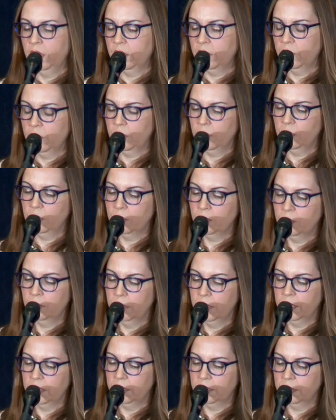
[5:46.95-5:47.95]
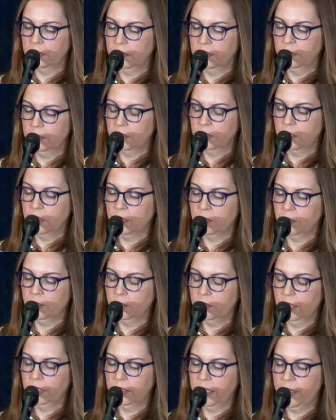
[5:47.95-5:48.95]
to,
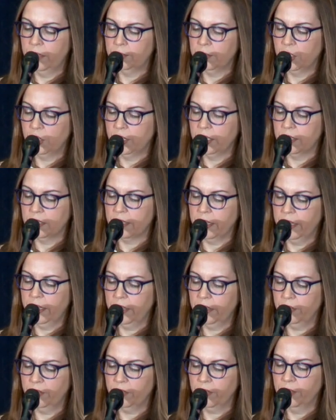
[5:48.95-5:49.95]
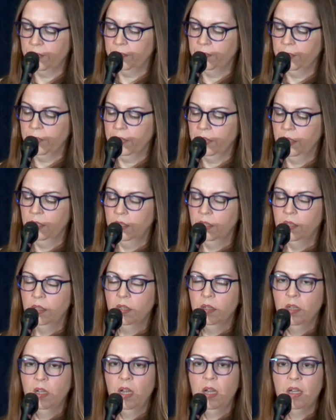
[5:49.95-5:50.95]
to allow machines to have.
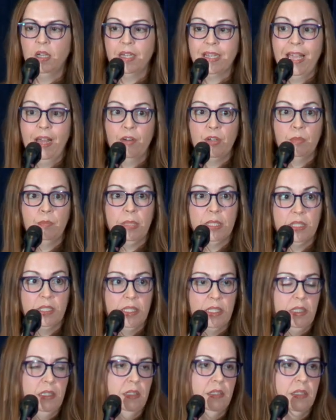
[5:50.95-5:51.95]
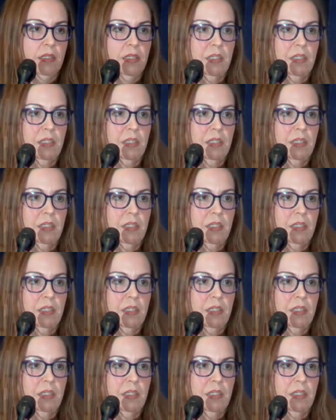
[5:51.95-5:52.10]
accountability